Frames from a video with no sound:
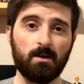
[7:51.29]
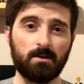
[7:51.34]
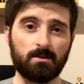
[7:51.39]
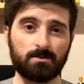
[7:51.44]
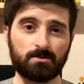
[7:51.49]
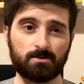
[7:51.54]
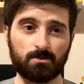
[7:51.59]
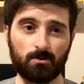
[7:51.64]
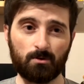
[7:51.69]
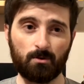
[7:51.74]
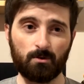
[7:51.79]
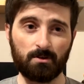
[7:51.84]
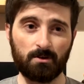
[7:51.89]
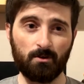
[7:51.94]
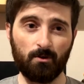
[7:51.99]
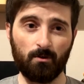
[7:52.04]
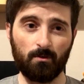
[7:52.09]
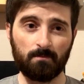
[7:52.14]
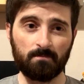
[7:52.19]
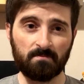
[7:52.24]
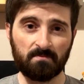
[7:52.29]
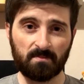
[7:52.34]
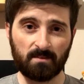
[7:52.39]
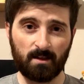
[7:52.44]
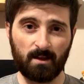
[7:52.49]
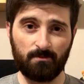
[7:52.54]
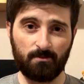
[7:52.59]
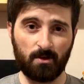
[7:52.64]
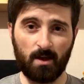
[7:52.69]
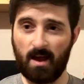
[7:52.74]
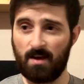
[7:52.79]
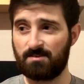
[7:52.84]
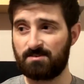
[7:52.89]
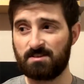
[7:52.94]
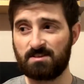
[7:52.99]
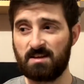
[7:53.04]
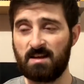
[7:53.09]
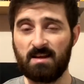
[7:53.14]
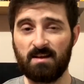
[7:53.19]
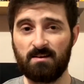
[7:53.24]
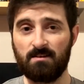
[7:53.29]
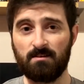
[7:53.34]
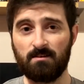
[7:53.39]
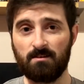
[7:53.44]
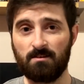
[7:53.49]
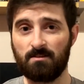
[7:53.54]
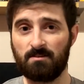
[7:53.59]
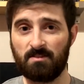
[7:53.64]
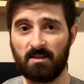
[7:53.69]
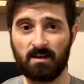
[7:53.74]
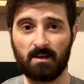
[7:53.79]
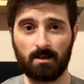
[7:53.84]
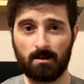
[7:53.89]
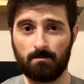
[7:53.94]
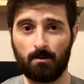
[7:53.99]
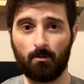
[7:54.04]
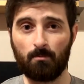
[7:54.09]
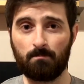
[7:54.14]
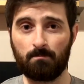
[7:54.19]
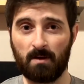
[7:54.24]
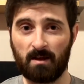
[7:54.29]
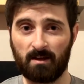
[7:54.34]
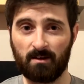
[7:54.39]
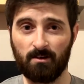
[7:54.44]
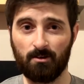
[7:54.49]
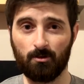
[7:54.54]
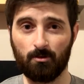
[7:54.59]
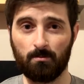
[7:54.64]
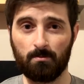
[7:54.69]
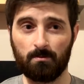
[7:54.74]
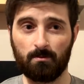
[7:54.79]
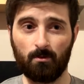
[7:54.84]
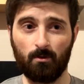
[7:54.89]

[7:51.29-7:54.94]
So, you know, if you're hesitating and thinking about picking it up,